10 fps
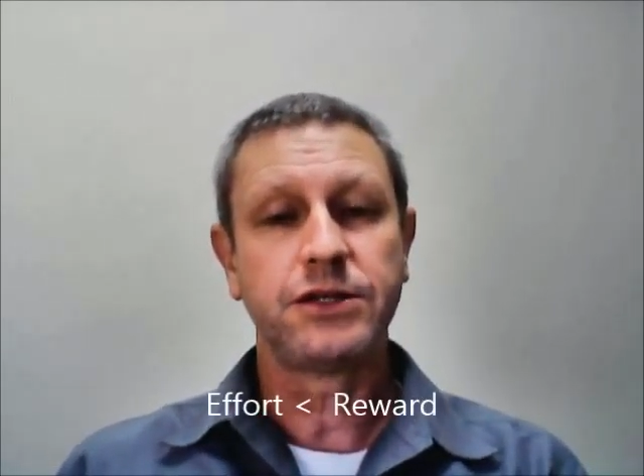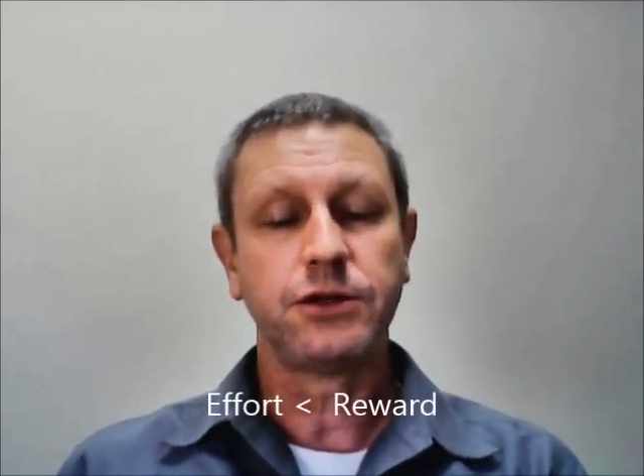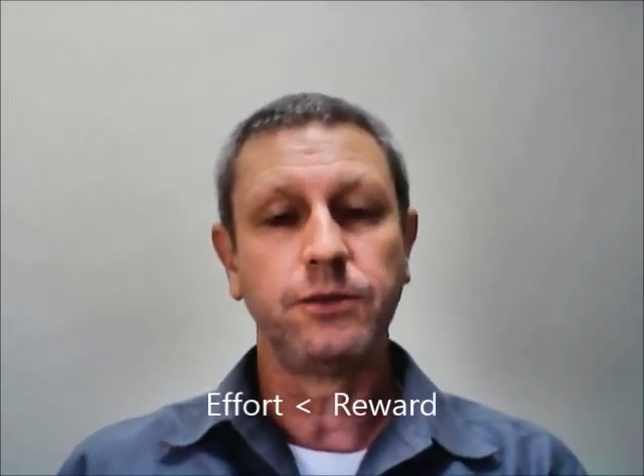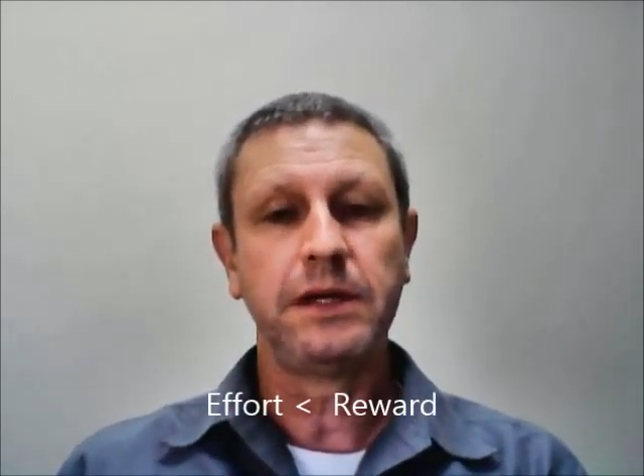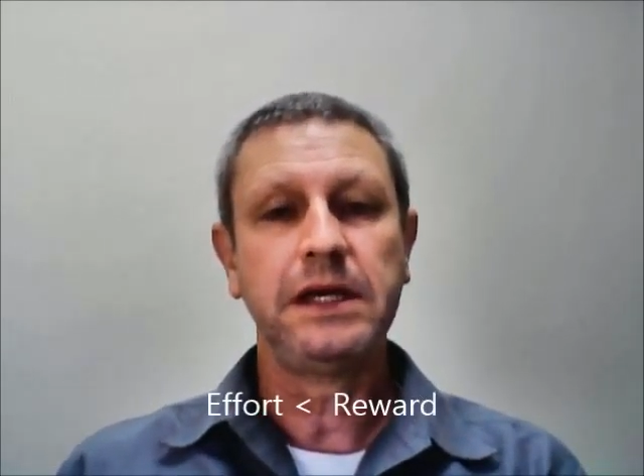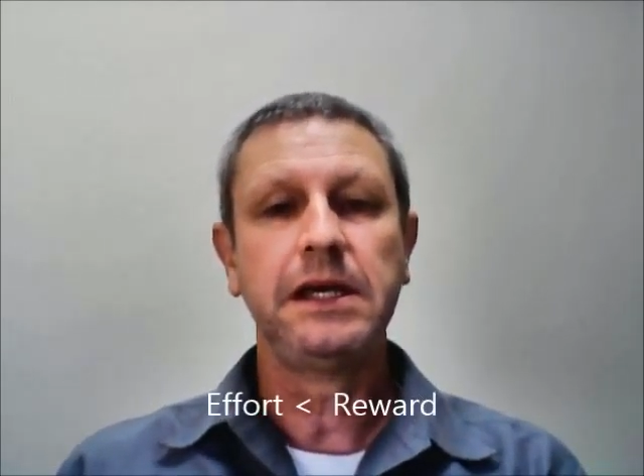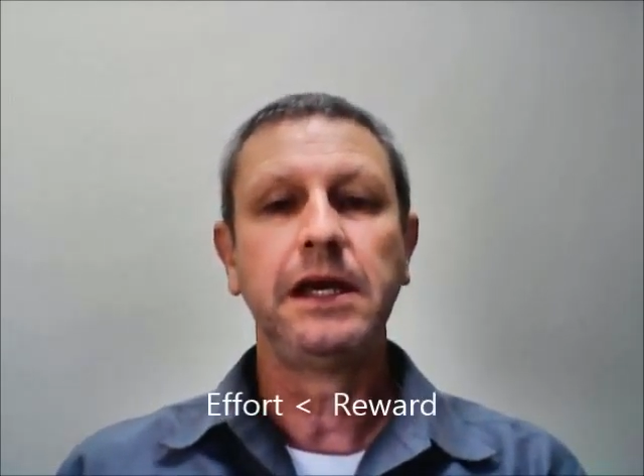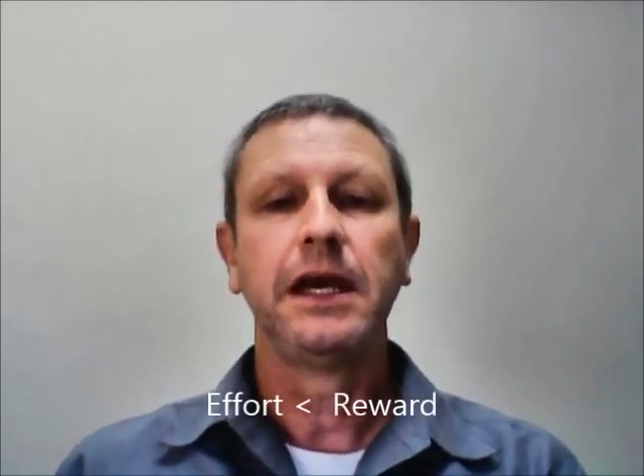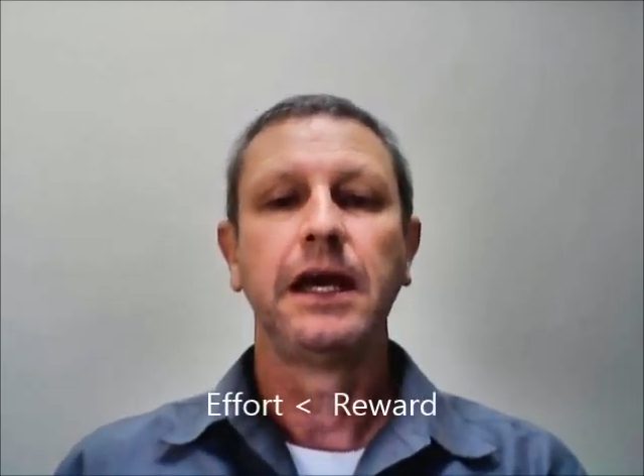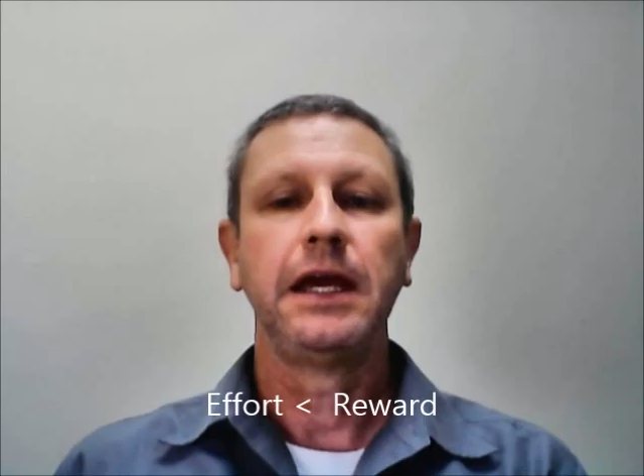to be
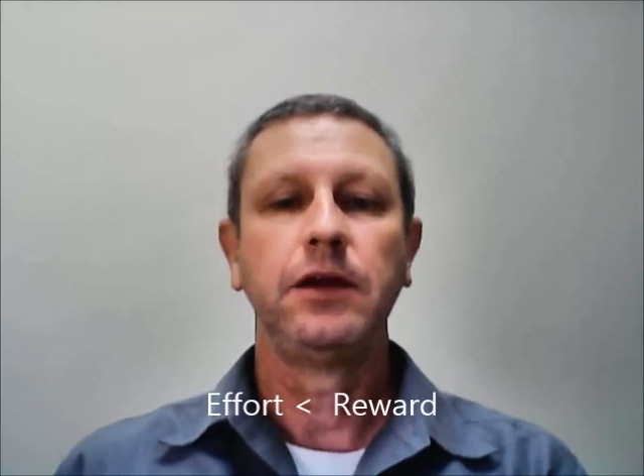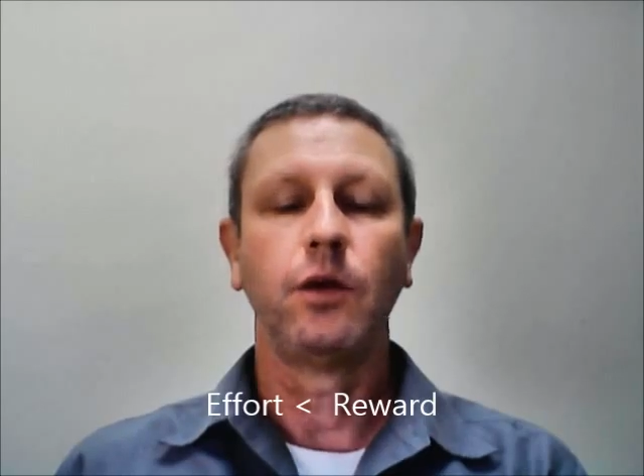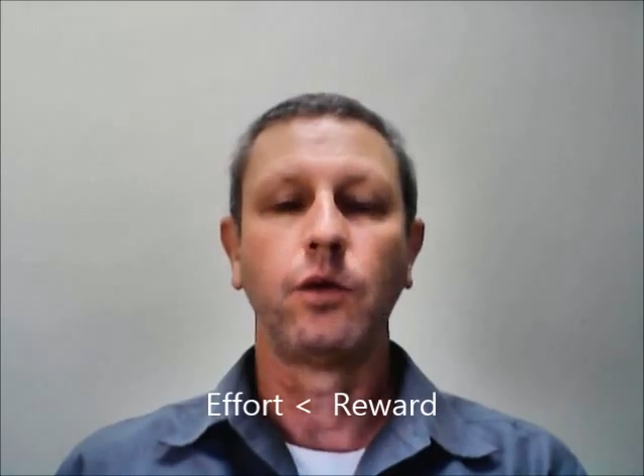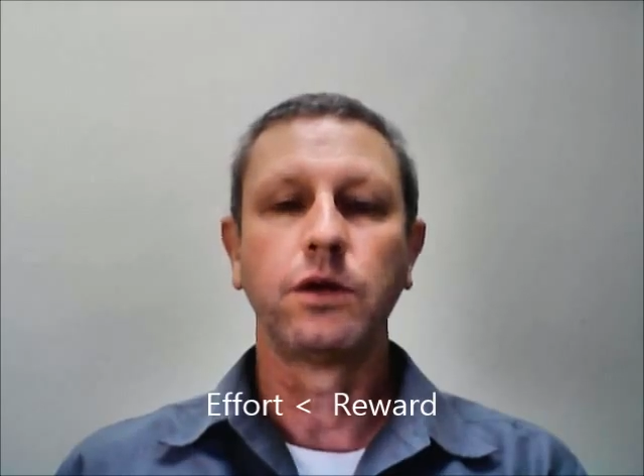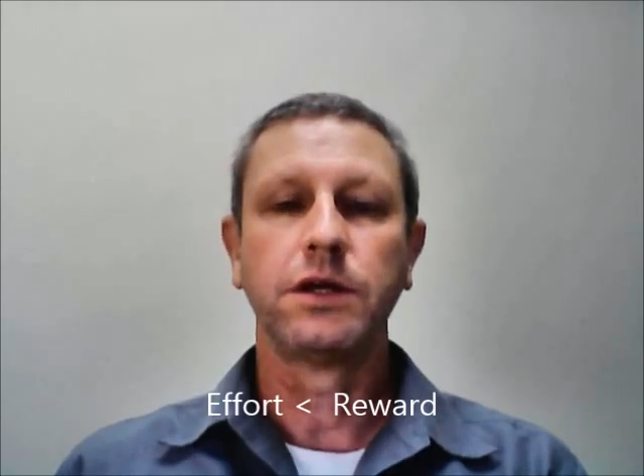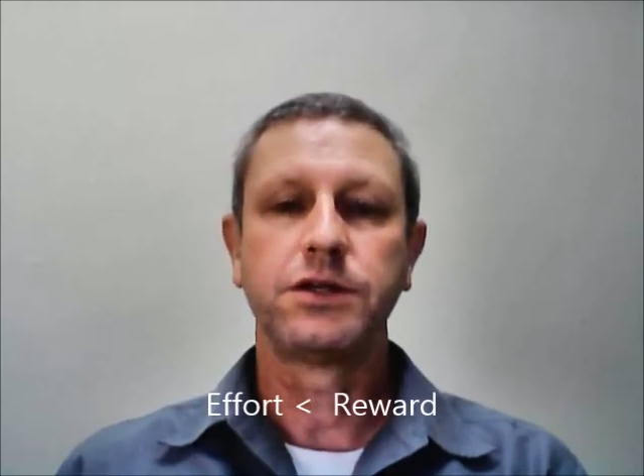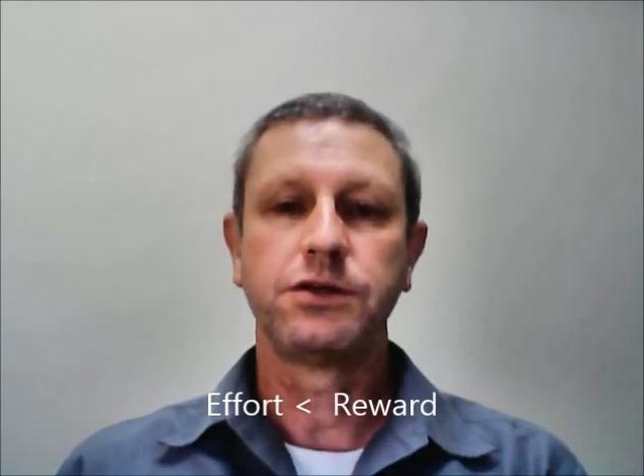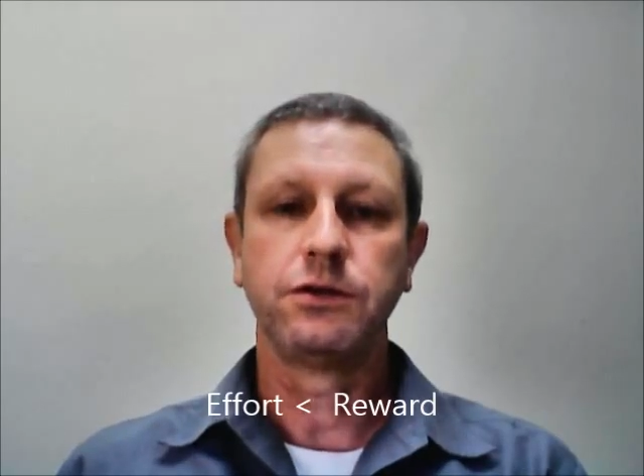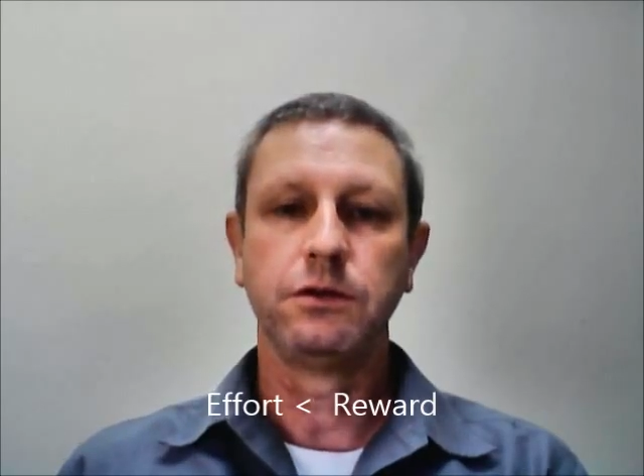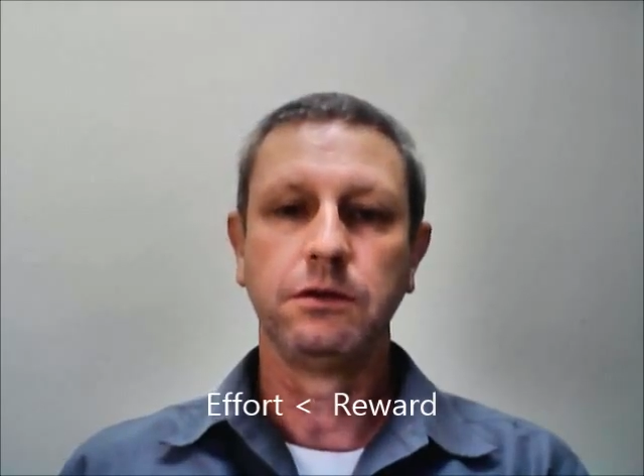in order
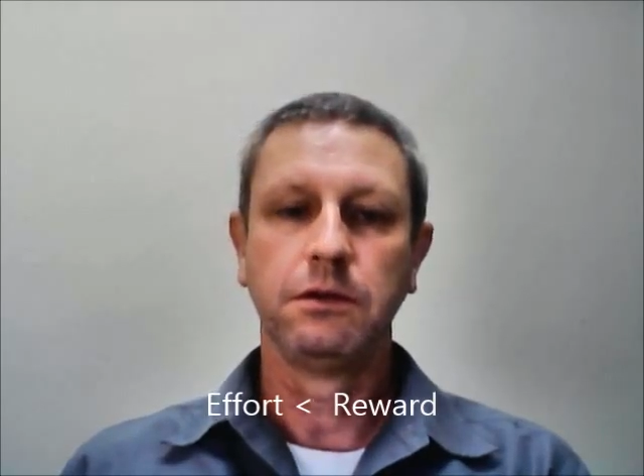to